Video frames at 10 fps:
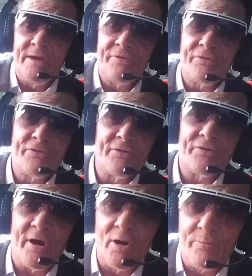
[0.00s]
it's
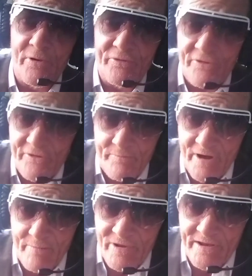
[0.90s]
just open to the
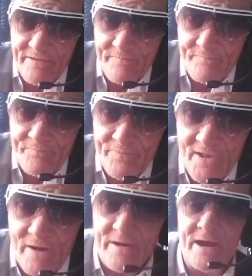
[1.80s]
public.
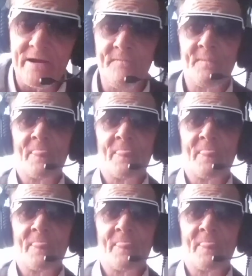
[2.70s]
Okay?